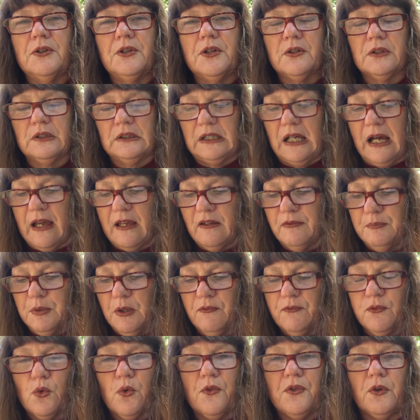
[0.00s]
your life
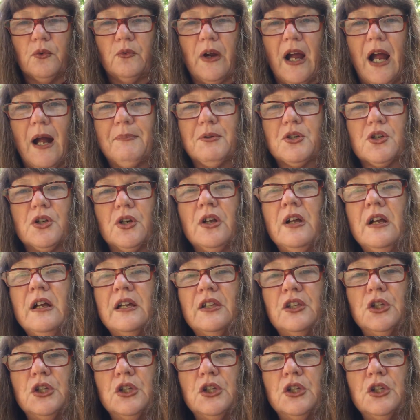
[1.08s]
before the rapture,